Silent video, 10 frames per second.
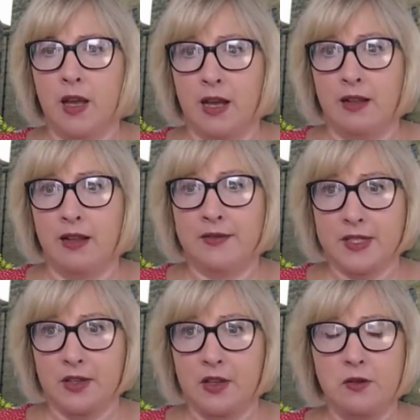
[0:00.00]
I'll
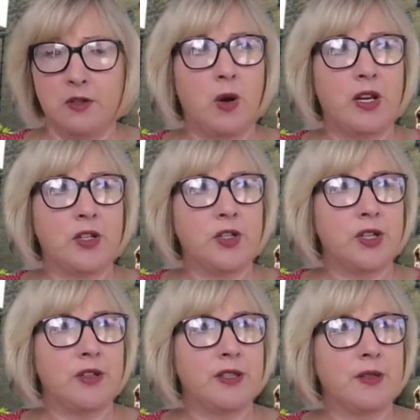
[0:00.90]
answer those
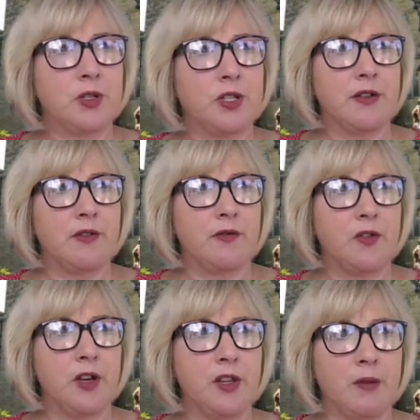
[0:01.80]
questions, is a
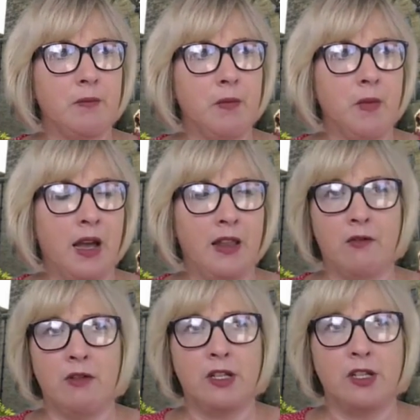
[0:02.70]
further
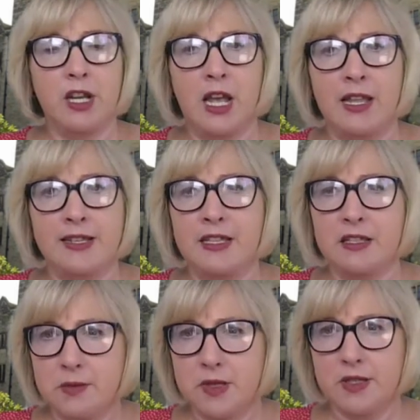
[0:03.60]
either an
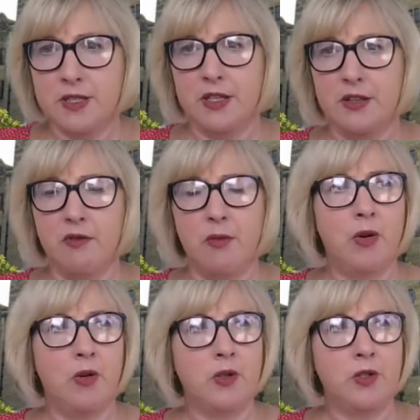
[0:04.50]
addendum to the
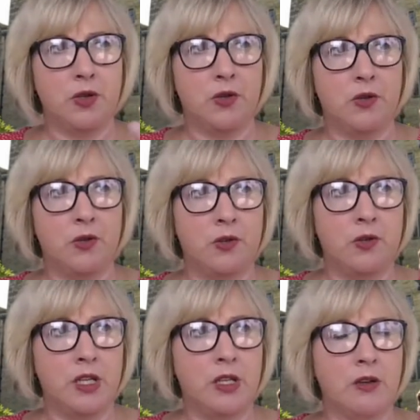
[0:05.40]
report
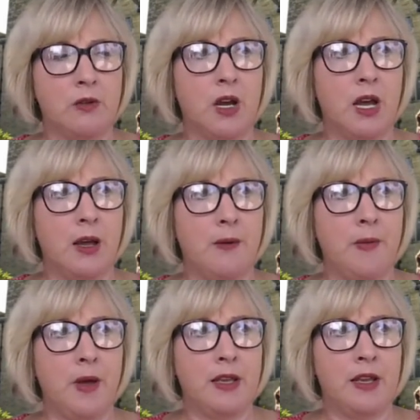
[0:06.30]
or
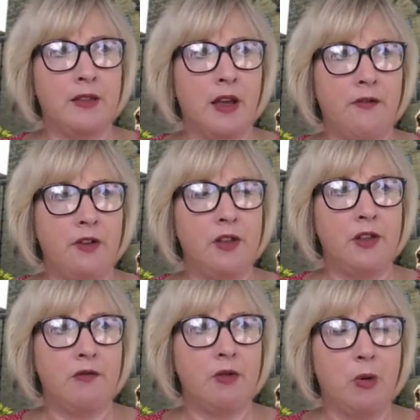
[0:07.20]
a
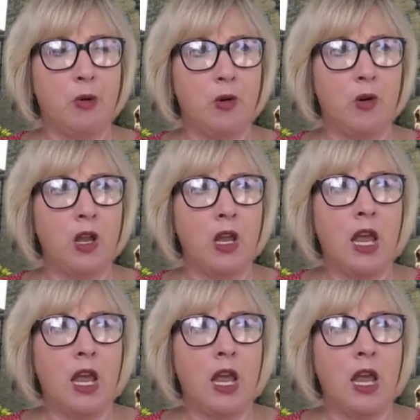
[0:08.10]
further report.